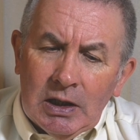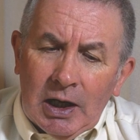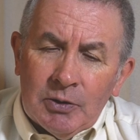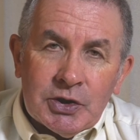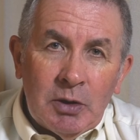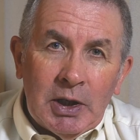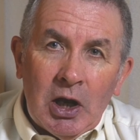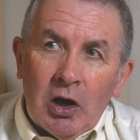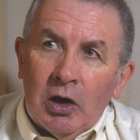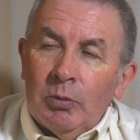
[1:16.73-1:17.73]
I was coming
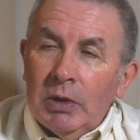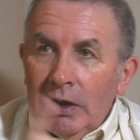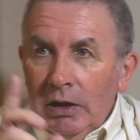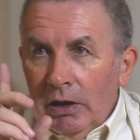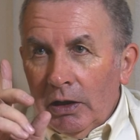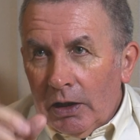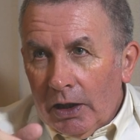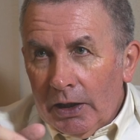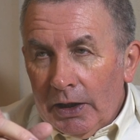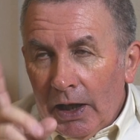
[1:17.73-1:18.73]
home
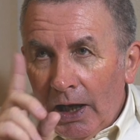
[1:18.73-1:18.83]
and